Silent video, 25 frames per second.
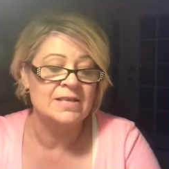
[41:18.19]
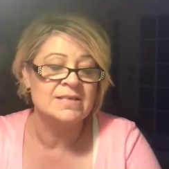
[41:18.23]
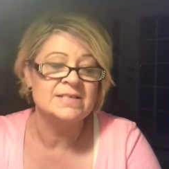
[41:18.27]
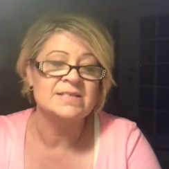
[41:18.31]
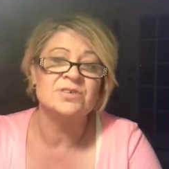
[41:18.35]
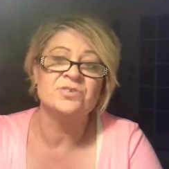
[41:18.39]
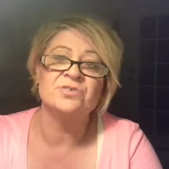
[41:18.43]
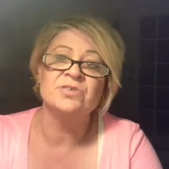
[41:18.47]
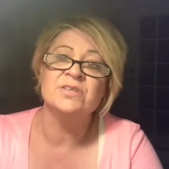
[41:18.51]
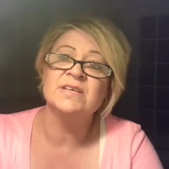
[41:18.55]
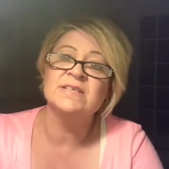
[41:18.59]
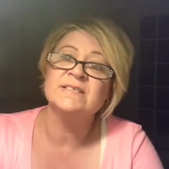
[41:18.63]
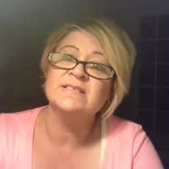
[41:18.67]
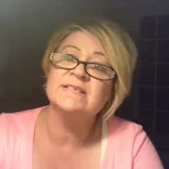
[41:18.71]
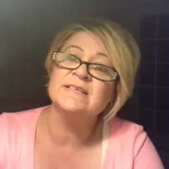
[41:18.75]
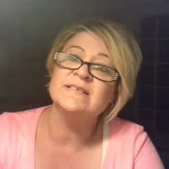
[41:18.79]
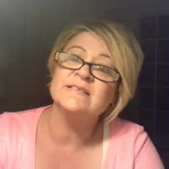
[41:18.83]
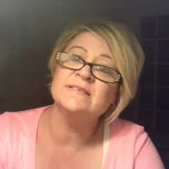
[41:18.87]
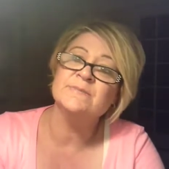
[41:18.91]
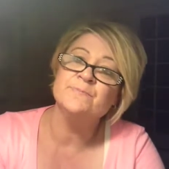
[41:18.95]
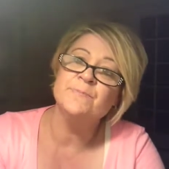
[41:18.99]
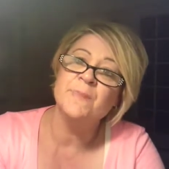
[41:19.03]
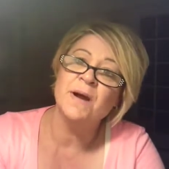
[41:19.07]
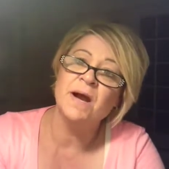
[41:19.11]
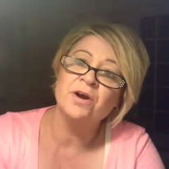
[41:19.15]
So this
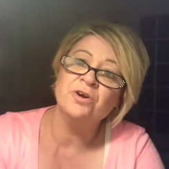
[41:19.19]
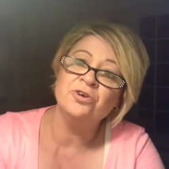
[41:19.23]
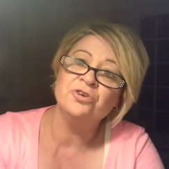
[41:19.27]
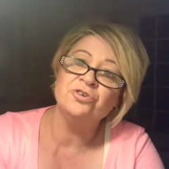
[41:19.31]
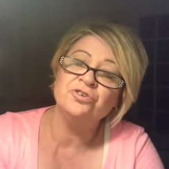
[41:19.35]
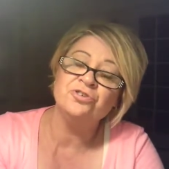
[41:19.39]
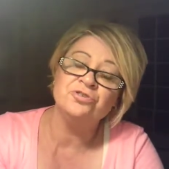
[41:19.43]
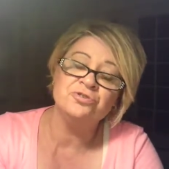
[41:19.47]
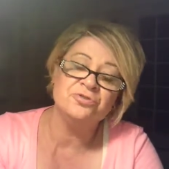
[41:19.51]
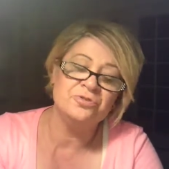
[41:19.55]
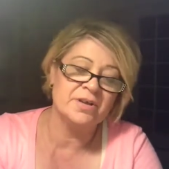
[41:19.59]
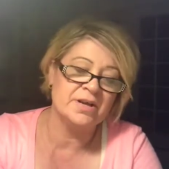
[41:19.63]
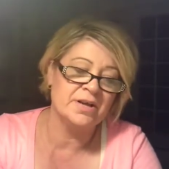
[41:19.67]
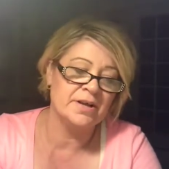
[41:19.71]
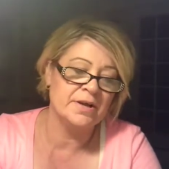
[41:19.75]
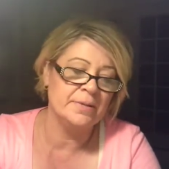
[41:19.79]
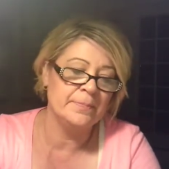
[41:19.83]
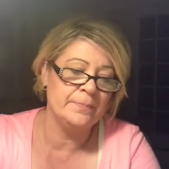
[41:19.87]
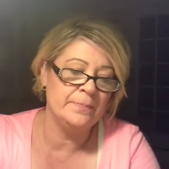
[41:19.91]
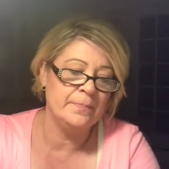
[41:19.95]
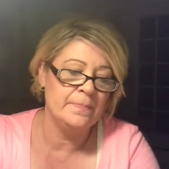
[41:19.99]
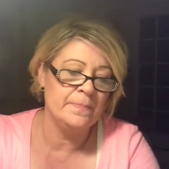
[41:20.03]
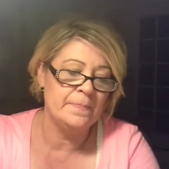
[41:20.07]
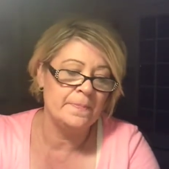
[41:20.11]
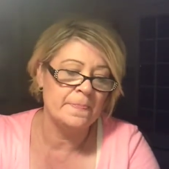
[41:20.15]
is
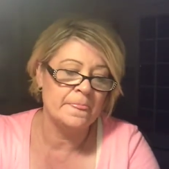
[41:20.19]
martyrdom